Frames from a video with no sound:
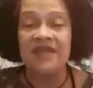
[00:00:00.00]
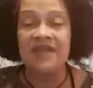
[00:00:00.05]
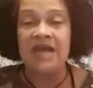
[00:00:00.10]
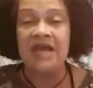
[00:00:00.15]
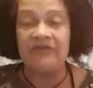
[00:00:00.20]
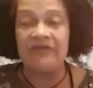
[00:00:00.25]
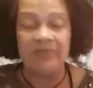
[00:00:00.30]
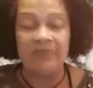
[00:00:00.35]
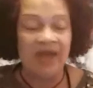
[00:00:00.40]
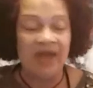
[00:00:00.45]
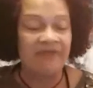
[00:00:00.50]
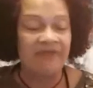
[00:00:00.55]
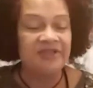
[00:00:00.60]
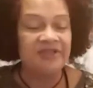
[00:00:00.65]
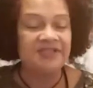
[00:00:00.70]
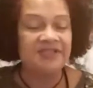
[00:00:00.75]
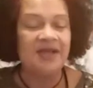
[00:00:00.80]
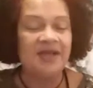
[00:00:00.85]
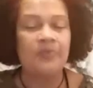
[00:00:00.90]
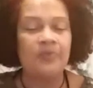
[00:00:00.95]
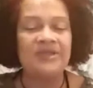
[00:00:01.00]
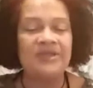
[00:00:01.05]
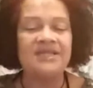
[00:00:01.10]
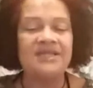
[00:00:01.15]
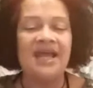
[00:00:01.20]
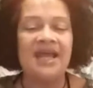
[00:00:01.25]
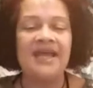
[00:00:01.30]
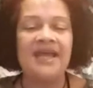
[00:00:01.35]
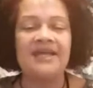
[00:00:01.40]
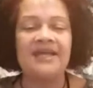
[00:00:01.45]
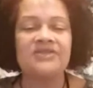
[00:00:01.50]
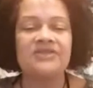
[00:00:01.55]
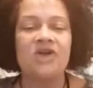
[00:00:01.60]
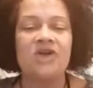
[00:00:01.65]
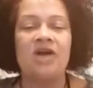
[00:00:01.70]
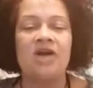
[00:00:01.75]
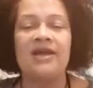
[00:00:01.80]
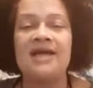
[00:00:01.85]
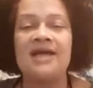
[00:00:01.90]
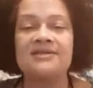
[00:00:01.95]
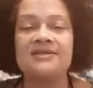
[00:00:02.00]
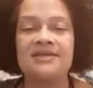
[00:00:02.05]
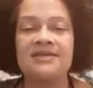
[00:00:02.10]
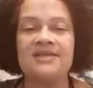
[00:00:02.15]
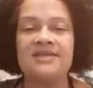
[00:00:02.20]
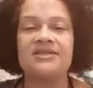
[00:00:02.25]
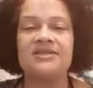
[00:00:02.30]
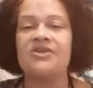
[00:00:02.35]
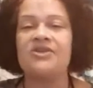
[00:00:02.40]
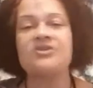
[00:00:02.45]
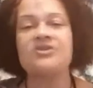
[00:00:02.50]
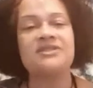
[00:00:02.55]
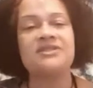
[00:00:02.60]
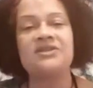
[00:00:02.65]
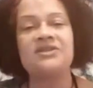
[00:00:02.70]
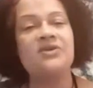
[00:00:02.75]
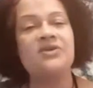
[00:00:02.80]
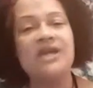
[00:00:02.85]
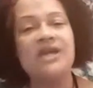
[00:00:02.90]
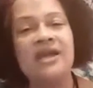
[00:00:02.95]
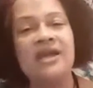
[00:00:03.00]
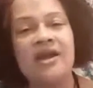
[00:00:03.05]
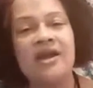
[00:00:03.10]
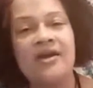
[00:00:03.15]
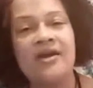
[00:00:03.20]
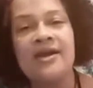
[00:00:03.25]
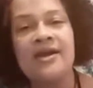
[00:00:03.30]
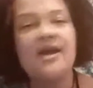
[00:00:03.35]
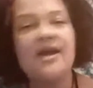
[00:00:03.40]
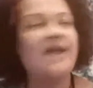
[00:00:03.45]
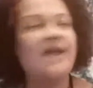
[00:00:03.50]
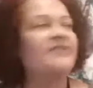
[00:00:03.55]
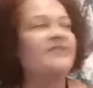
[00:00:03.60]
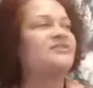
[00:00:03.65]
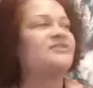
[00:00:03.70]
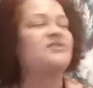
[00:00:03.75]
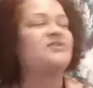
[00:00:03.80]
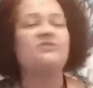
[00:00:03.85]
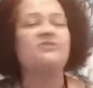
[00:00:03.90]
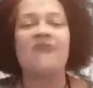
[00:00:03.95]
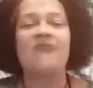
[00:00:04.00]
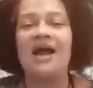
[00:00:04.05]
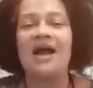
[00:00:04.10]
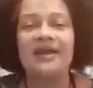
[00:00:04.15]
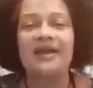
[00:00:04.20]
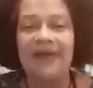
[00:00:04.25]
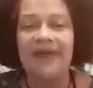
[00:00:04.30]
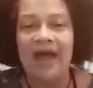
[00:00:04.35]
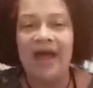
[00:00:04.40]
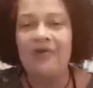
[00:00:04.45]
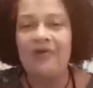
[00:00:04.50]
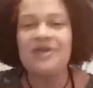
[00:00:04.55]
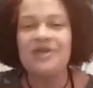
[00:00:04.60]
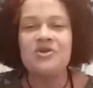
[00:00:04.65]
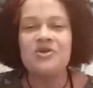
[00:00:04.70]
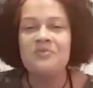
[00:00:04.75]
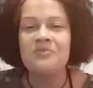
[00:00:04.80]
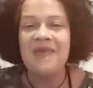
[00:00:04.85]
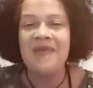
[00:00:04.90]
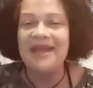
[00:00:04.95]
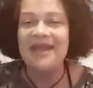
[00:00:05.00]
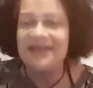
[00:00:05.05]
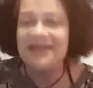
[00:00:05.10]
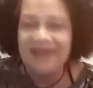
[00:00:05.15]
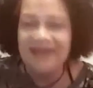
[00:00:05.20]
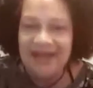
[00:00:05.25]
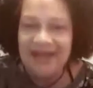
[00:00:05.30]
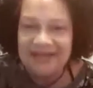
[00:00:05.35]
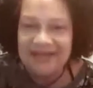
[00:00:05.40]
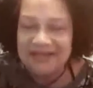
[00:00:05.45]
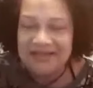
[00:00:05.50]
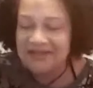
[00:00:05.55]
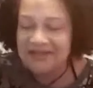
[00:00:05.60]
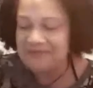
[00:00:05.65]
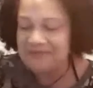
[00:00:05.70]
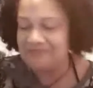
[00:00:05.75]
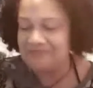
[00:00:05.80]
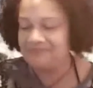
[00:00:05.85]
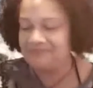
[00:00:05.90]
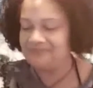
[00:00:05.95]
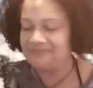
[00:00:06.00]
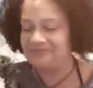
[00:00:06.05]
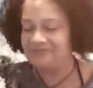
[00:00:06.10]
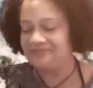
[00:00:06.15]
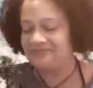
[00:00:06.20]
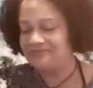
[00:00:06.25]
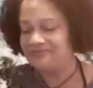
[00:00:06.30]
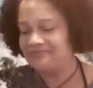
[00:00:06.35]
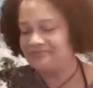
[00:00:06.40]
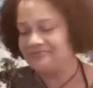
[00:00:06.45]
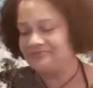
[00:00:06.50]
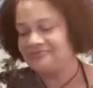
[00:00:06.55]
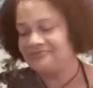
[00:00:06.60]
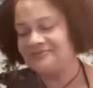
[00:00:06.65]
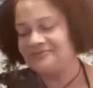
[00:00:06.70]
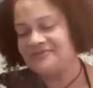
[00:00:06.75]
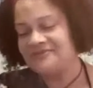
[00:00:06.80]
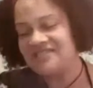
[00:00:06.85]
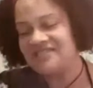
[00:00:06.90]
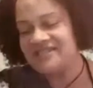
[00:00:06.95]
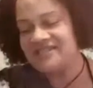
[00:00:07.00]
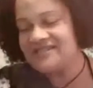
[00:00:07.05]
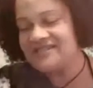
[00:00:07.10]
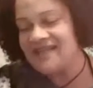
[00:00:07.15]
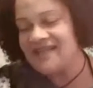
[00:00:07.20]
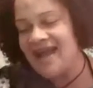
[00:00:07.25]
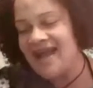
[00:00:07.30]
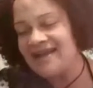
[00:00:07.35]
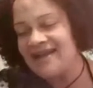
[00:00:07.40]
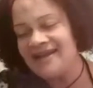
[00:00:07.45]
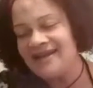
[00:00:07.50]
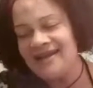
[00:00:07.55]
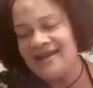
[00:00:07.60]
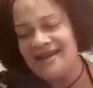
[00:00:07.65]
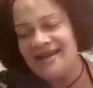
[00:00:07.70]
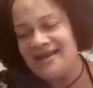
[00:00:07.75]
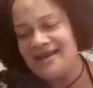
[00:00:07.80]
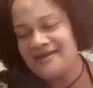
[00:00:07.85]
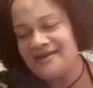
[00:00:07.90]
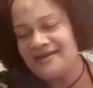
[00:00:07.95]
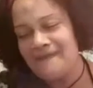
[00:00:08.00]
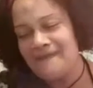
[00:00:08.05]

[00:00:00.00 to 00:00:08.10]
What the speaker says: from every step we take. It's all lessons, and you're still here, and you're still rocking out, and you made it. Just saying.